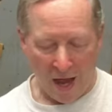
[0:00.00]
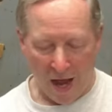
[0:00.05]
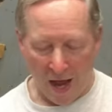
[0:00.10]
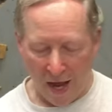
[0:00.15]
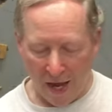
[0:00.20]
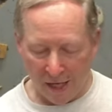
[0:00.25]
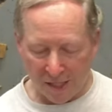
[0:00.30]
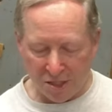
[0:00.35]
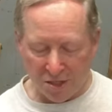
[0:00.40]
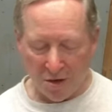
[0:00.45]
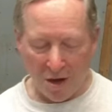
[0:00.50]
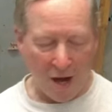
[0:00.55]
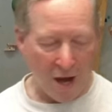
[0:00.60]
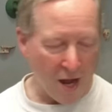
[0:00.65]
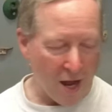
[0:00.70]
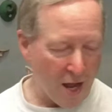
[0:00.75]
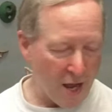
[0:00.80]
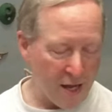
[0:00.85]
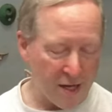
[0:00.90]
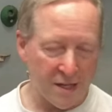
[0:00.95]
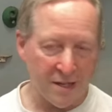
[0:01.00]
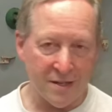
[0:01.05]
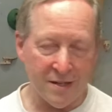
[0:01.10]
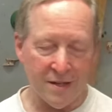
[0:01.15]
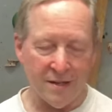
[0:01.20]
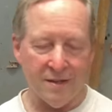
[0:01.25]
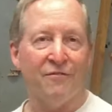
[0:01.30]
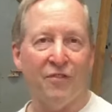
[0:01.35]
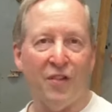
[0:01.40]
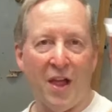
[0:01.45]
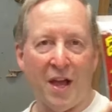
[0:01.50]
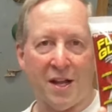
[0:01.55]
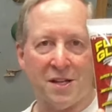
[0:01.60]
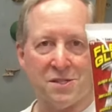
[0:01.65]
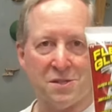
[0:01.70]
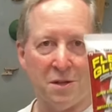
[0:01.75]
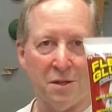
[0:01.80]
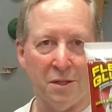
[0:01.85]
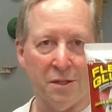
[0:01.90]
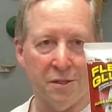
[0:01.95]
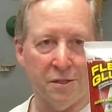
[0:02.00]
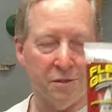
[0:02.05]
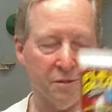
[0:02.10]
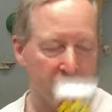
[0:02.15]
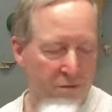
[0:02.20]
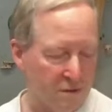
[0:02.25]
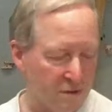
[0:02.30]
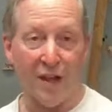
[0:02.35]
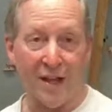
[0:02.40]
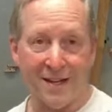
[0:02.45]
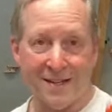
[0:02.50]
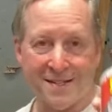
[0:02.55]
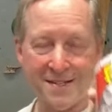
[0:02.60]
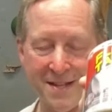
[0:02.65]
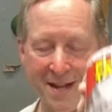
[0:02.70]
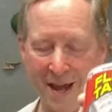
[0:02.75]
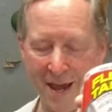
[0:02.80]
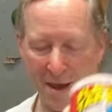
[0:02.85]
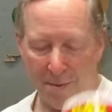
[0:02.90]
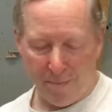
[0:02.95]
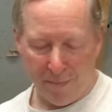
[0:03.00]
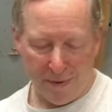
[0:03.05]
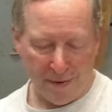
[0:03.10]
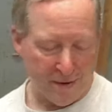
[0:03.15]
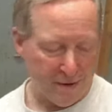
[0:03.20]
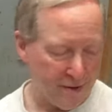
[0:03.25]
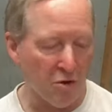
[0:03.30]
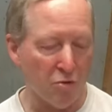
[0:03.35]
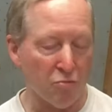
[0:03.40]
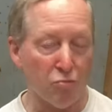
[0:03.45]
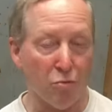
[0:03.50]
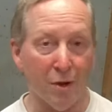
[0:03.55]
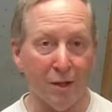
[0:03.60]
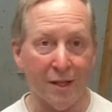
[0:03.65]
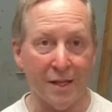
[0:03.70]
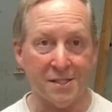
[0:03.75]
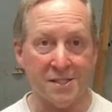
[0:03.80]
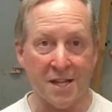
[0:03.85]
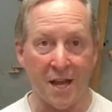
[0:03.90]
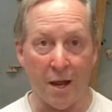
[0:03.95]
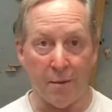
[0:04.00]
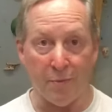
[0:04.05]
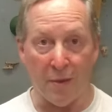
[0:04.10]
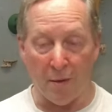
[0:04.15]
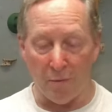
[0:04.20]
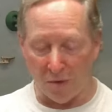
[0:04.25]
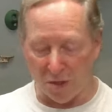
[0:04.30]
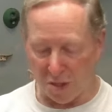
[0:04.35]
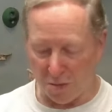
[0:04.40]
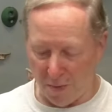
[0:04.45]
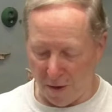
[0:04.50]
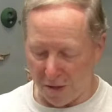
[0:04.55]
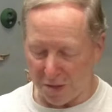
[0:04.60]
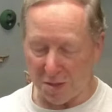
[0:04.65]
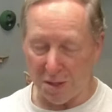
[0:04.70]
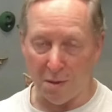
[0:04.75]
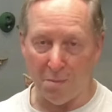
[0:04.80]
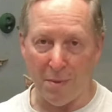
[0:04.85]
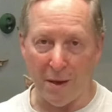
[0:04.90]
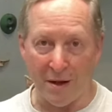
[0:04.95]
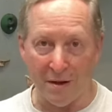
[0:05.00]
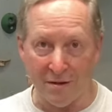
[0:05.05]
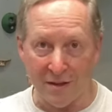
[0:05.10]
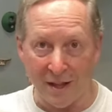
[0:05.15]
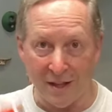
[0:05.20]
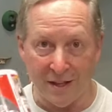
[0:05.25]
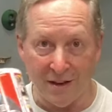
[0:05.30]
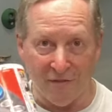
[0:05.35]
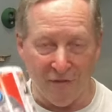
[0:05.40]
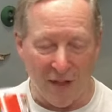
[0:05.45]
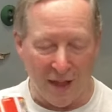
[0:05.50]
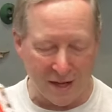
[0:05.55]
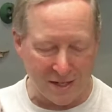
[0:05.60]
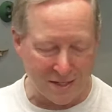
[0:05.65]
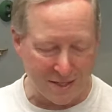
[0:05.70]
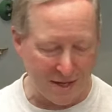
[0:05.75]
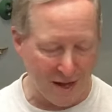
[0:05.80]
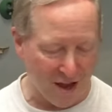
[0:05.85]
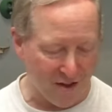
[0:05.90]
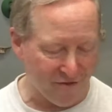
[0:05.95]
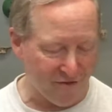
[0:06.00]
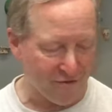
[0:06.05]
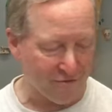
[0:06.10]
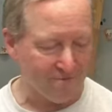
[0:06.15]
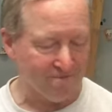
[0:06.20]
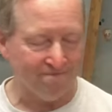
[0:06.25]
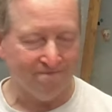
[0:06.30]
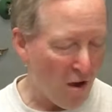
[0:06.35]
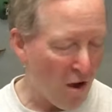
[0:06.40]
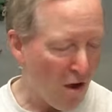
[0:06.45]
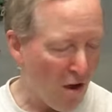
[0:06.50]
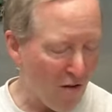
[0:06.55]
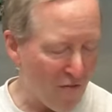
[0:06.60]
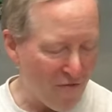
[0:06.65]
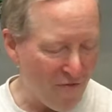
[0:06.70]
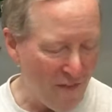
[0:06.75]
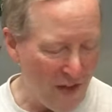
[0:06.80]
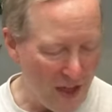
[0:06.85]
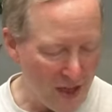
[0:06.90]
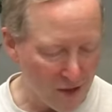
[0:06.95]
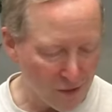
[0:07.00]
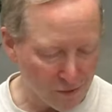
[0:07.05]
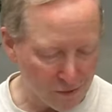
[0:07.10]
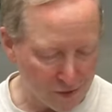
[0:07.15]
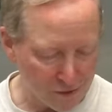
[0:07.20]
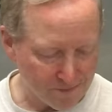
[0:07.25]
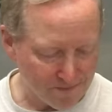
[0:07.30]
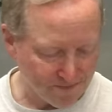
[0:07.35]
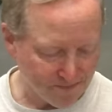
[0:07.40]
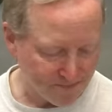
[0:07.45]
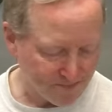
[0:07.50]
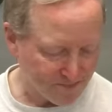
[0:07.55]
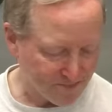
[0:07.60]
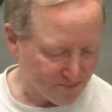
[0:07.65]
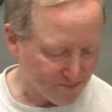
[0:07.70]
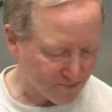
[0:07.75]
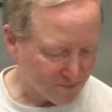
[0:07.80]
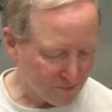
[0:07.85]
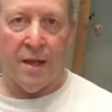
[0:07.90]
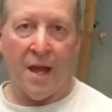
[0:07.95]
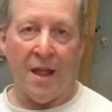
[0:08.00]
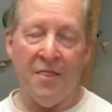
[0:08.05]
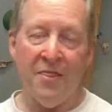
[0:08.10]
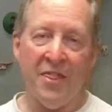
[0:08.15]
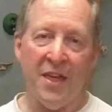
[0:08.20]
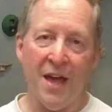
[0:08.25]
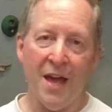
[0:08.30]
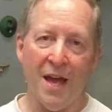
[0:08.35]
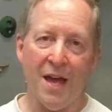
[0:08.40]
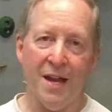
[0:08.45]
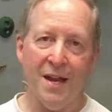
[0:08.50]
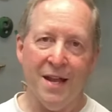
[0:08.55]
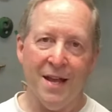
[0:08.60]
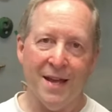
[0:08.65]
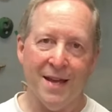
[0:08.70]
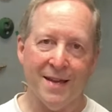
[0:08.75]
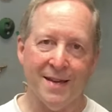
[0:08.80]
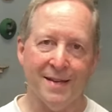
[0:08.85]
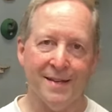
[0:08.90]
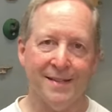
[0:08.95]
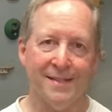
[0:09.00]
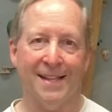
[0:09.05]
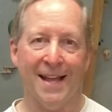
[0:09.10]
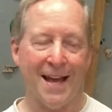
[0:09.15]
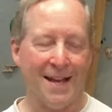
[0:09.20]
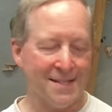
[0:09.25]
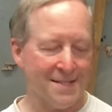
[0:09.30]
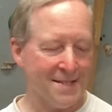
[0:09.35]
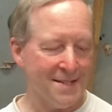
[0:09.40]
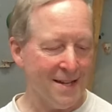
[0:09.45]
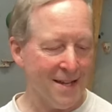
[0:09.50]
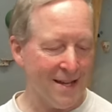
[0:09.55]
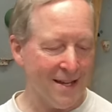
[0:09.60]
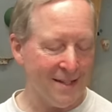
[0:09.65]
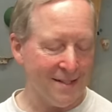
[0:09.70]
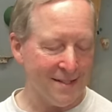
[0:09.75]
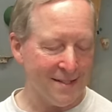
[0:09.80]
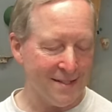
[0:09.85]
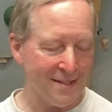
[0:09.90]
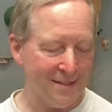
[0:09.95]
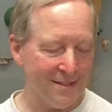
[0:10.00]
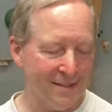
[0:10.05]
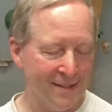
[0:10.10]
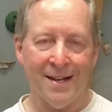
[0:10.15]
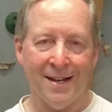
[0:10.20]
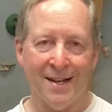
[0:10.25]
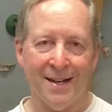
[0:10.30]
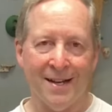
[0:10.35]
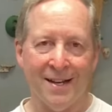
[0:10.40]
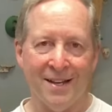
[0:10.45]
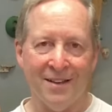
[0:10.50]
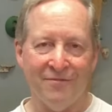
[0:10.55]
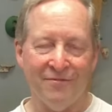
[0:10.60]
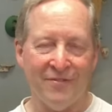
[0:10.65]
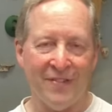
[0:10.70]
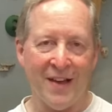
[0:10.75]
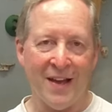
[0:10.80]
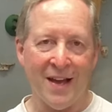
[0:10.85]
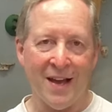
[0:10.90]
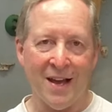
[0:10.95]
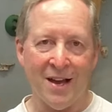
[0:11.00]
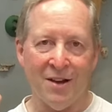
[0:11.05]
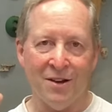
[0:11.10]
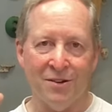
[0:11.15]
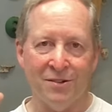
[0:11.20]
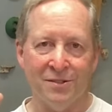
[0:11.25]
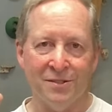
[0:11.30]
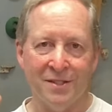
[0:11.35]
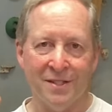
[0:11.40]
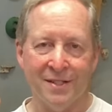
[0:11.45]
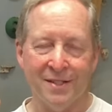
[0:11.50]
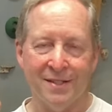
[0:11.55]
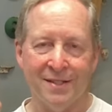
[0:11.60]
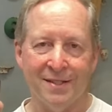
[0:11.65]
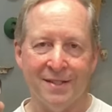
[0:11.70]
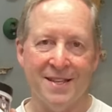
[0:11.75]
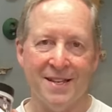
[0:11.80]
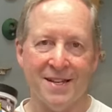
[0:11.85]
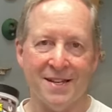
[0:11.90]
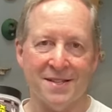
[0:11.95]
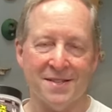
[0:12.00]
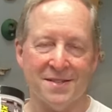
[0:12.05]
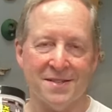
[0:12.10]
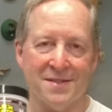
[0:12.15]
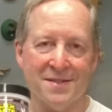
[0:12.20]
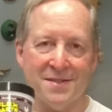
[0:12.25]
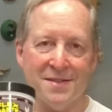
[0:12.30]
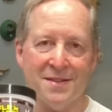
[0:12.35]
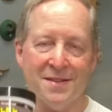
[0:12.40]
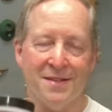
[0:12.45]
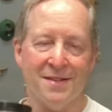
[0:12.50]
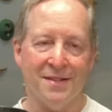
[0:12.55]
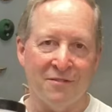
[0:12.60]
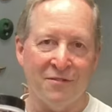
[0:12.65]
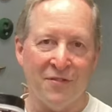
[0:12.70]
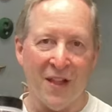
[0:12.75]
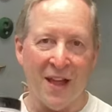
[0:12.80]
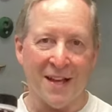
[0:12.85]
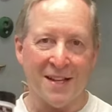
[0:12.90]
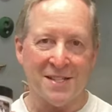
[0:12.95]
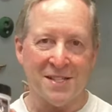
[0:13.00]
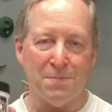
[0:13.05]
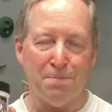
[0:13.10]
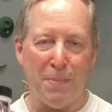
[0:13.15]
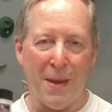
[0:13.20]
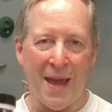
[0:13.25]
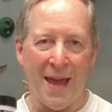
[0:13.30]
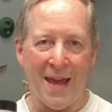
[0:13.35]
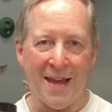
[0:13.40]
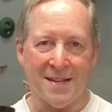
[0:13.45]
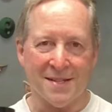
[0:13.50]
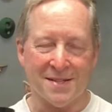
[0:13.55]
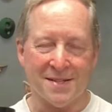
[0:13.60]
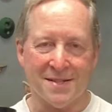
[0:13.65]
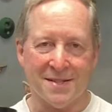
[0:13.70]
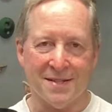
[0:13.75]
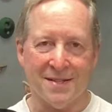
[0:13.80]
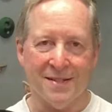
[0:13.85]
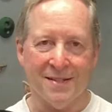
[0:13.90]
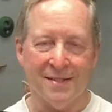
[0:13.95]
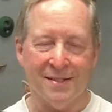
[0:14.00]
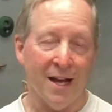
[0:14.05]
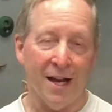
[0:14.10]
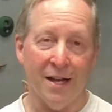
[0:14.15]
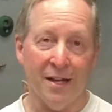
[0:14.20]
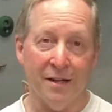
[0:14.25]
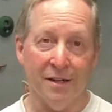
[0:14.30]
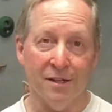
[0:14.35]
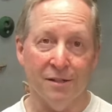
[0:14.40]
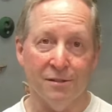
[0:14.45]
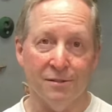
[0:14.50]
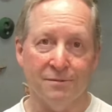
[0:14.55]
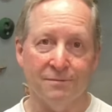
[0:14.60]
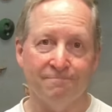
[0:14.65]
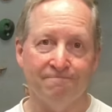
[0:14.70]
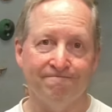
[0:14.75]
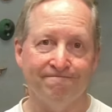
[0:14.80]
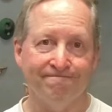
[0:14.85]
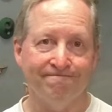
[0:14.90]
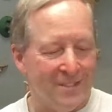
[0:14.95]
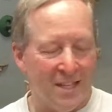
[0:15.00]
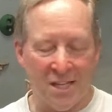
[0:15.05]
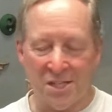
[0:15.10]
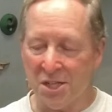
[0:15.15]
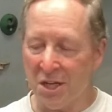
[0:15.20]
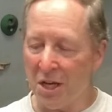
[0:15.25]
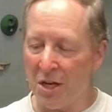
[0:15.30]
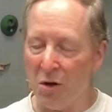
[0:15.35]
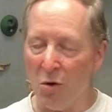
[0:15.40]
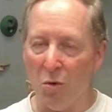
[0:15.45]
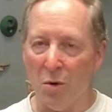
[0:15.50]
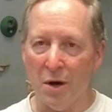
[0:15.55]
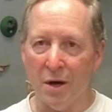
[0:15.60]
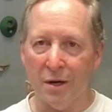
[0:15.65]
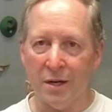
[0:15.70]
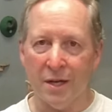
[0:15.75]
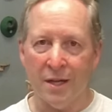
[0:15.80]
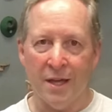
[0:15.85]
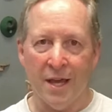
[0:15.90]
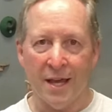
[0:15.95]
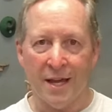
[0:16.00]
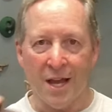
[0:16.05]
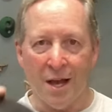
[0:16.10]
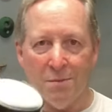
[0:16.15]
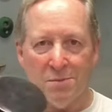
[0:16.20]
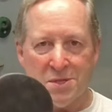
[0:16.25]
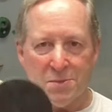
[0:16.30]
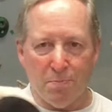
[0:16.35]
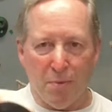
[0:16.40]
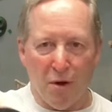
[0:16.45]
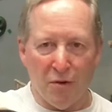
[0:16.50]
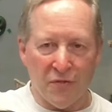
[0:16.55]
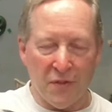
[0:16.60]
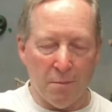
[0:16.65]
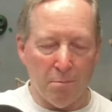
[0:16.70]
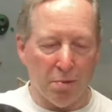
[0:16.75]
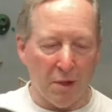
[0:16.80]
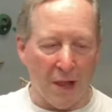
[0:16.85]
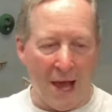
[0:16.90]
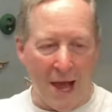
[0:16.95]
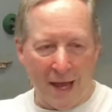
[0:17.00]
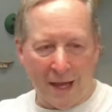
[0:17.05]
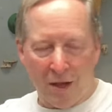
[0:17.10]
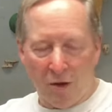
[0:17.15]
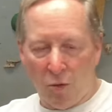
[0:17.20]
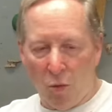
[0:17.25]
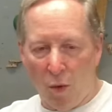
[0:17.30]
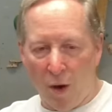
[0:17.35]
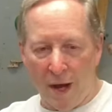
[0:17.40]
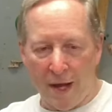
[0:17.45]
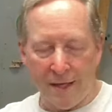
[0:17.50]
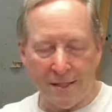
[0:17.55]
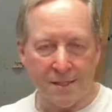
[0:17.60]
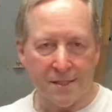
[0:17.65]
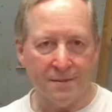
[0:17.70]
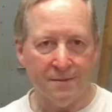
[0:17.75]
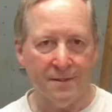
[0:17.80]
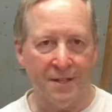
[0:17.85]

I tried flex glue, flex tape, gorilla tape that was supposedly better than the flex stuff. All failed. And then last night I found this. Flex Paste. I know. Is it gonna work? It comes both in black and white.